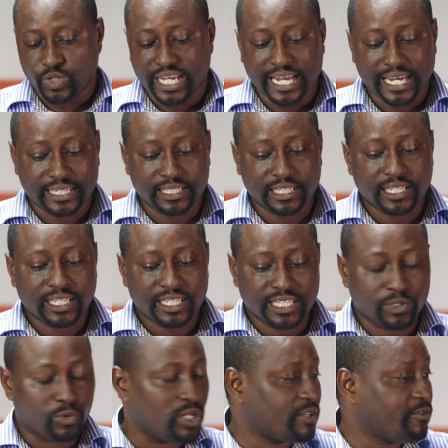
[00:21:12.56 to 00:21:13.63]
we had in
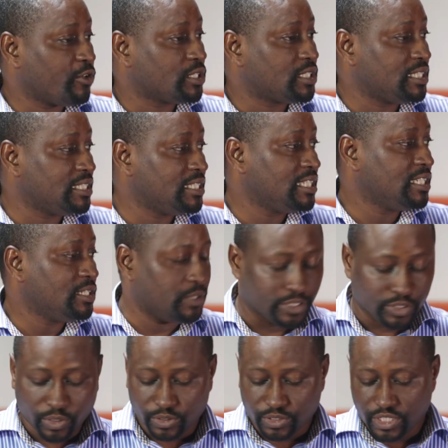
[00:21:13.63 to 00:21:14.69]
the week 14
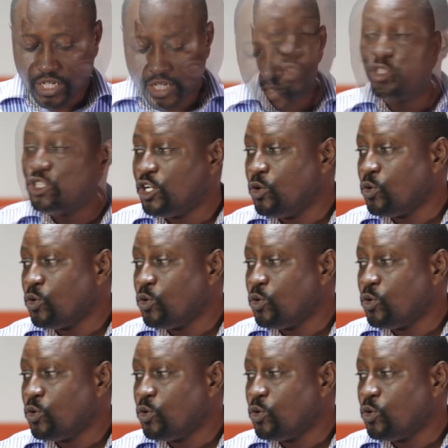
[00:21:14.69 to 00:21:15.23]
results. Junior